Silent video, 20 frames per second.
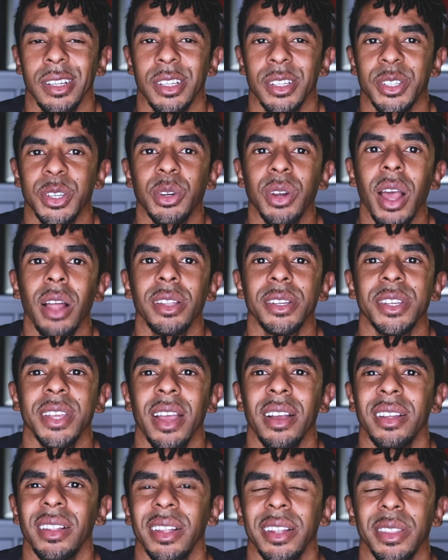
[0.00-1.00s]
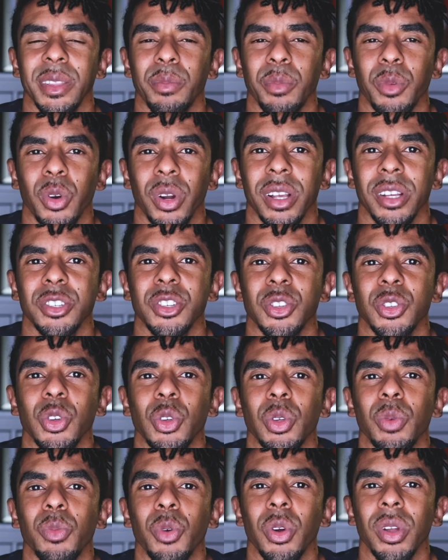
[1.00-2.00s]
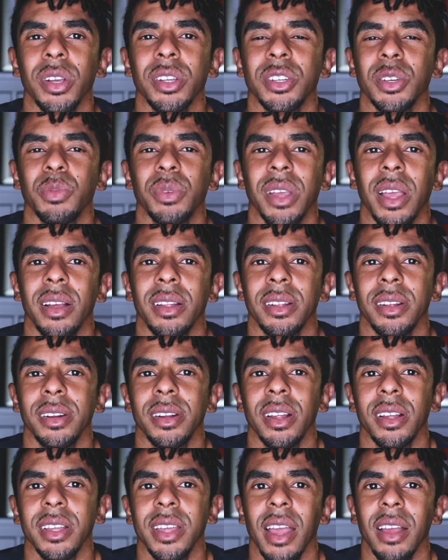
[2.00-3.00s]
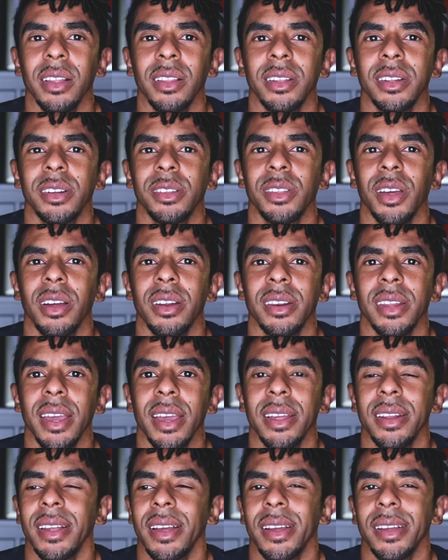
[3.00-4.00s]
So now let's calculate the mortgage. So the mortgage can be calculated at calculator.net.